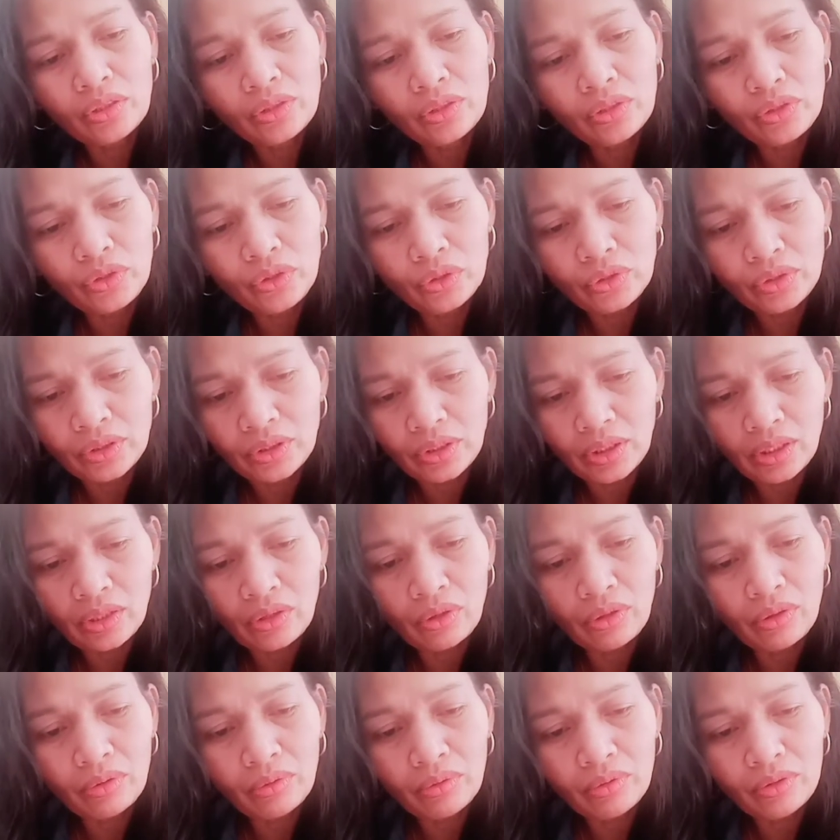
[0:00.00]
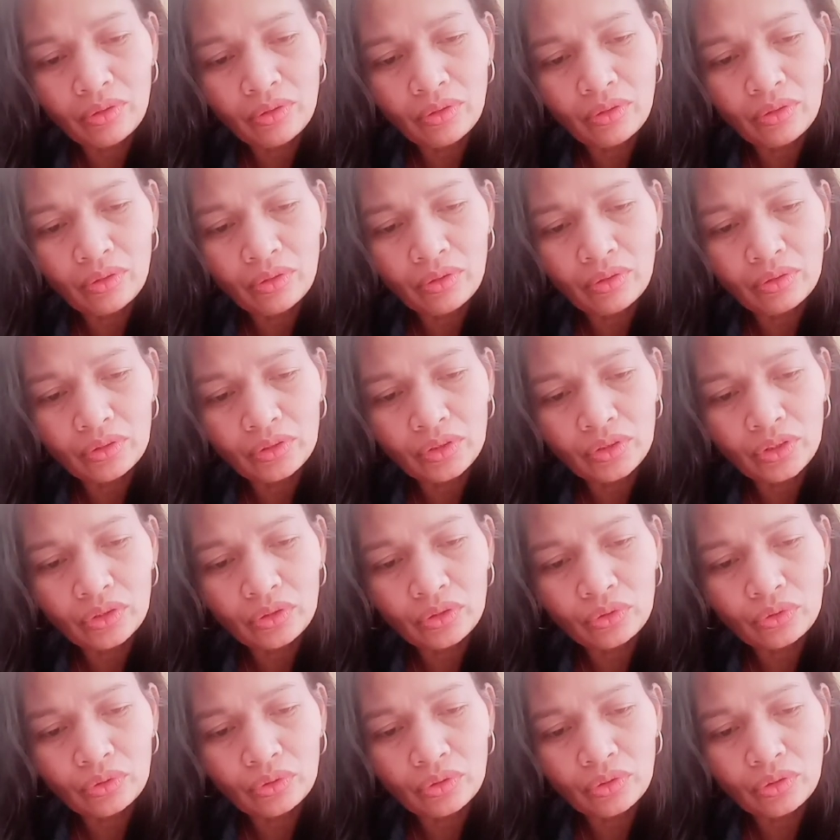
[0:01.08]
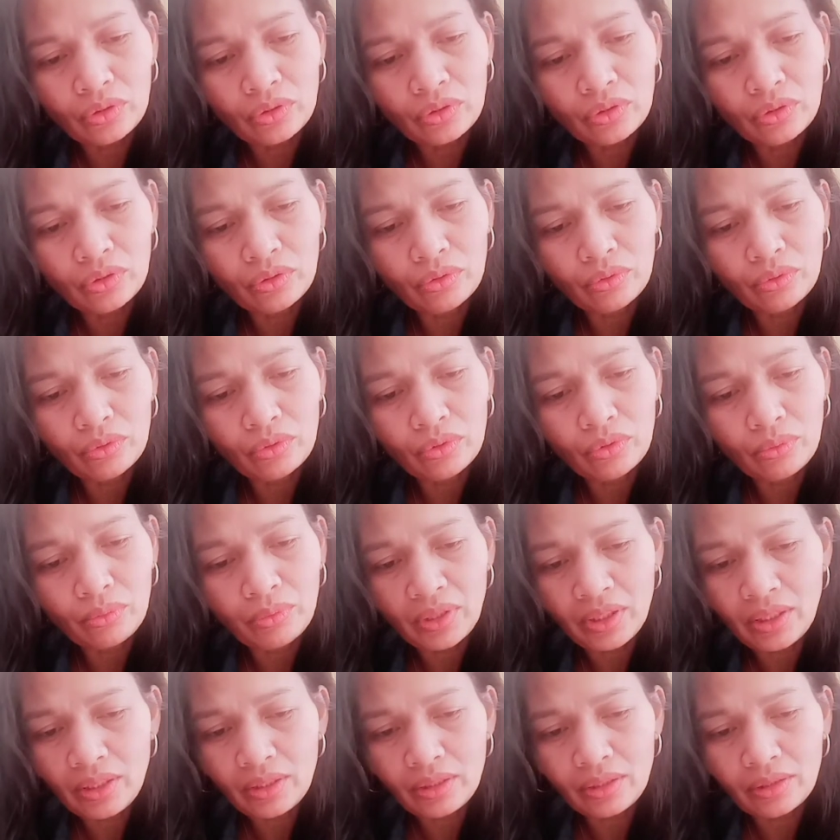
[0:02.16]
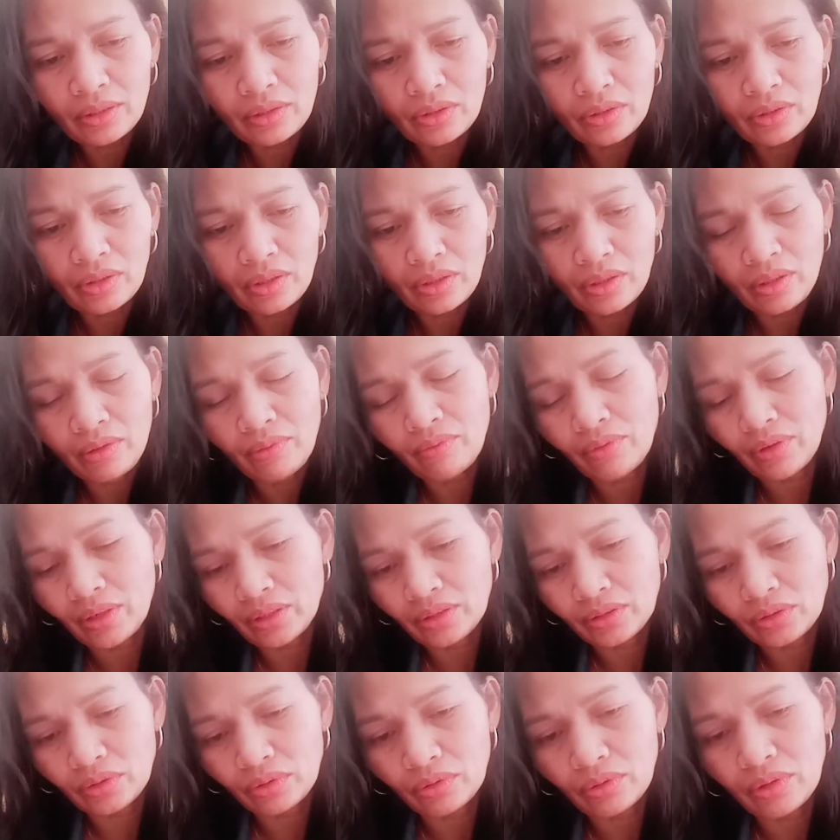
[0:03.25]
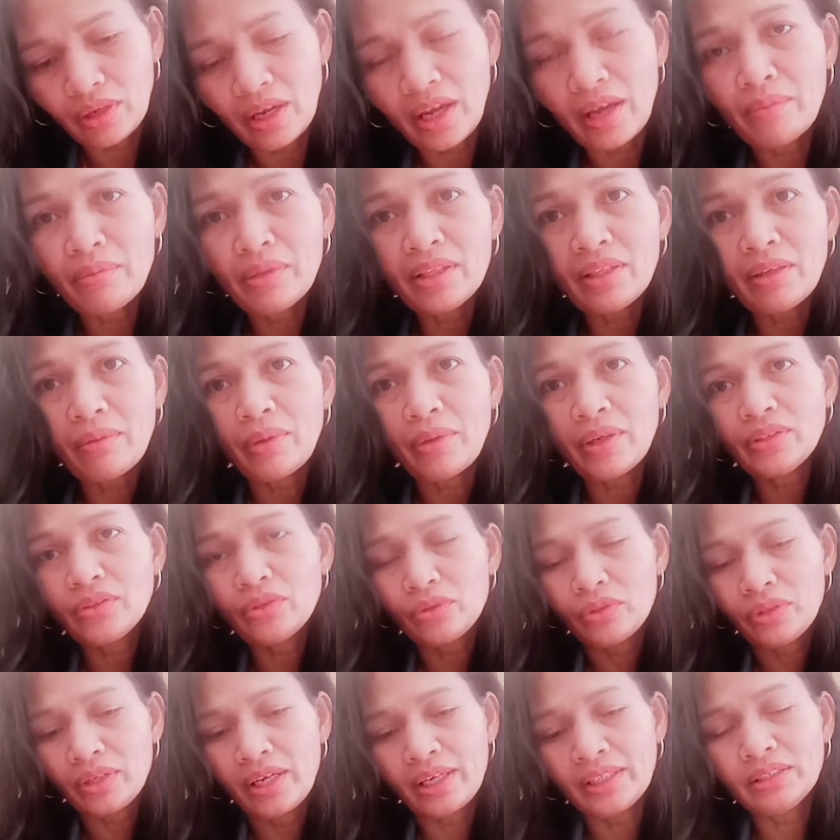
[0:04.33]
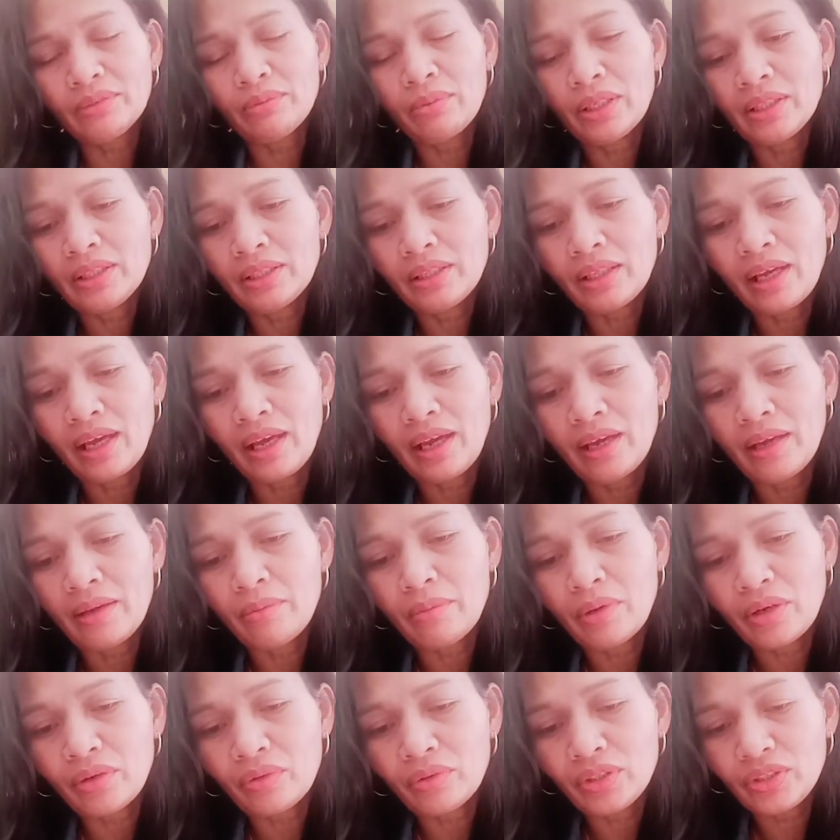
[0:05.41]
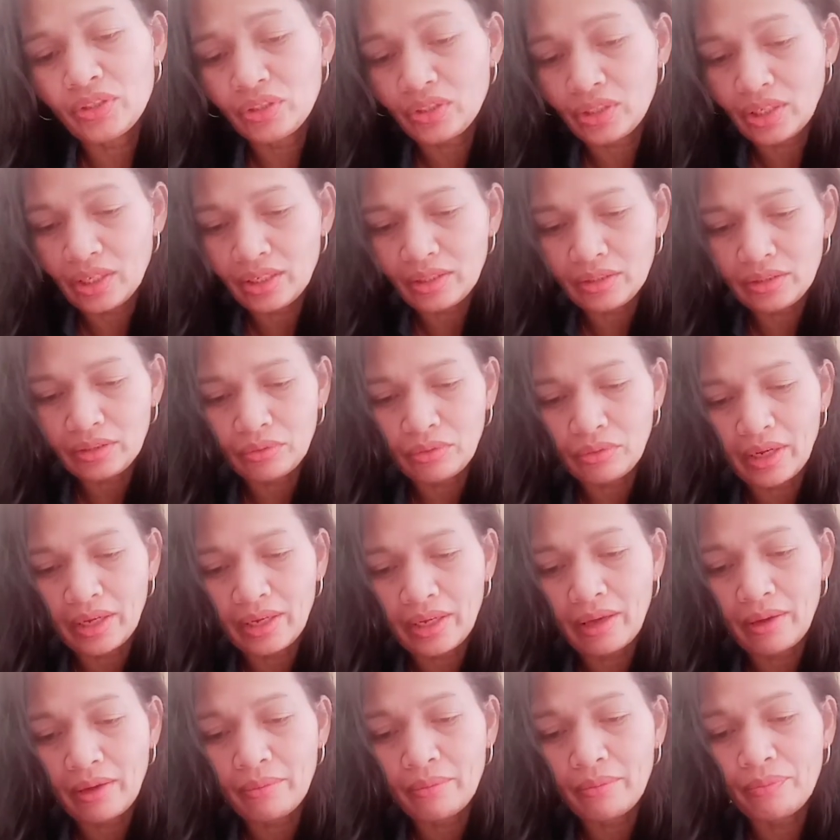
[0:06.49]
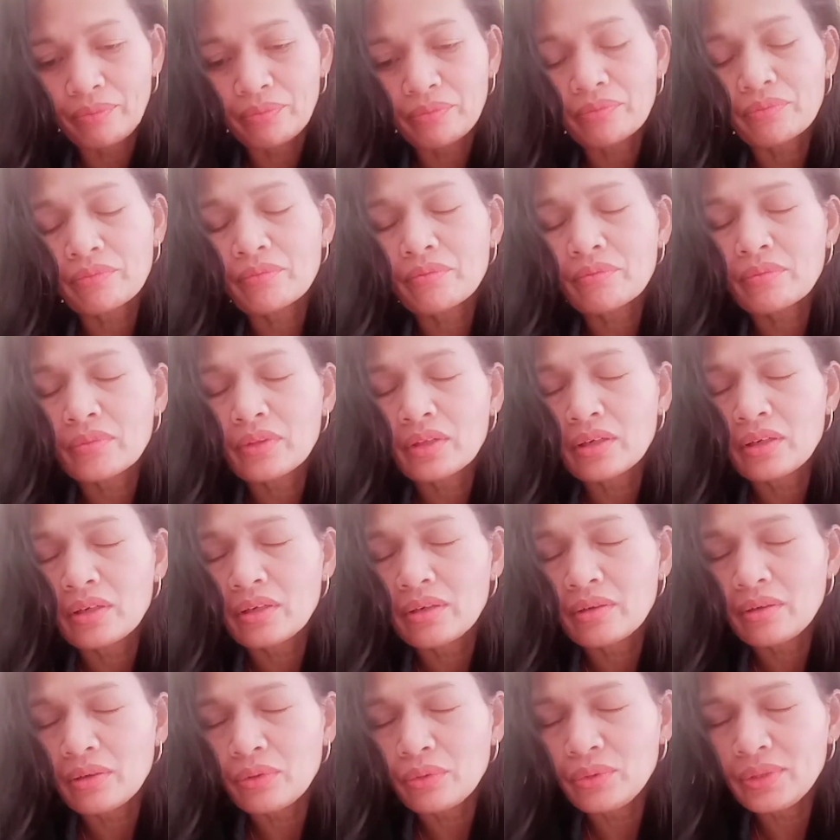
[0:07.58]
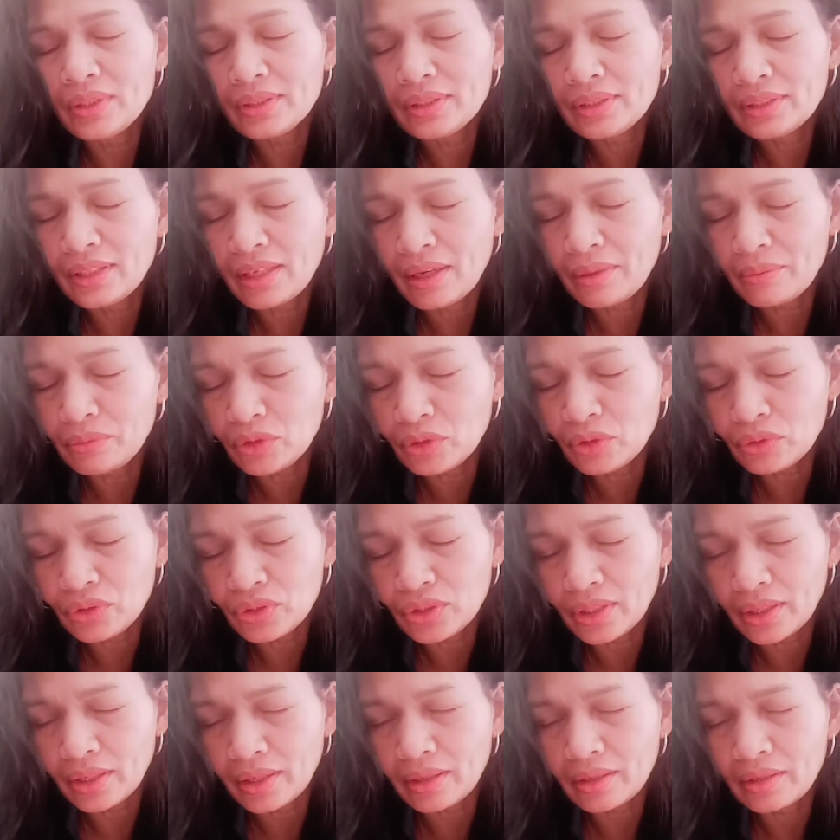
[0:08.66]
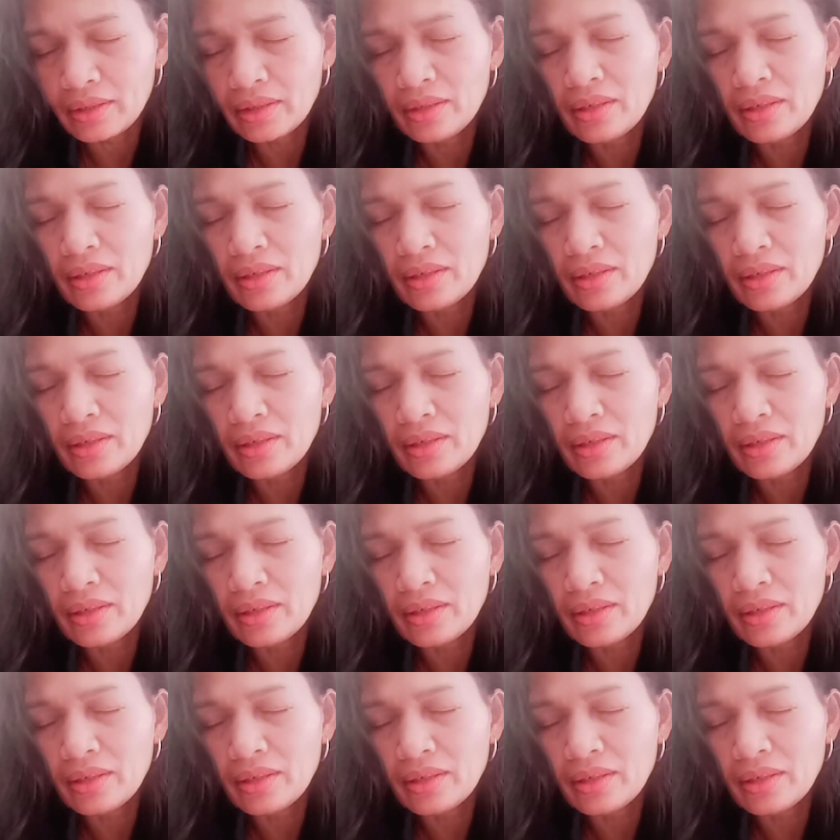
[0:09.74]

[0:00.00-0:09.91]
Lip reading: Deuteronomy 30 verse 2. I'm not a pastor guys, but I'm a Christian, so I have wisdom to share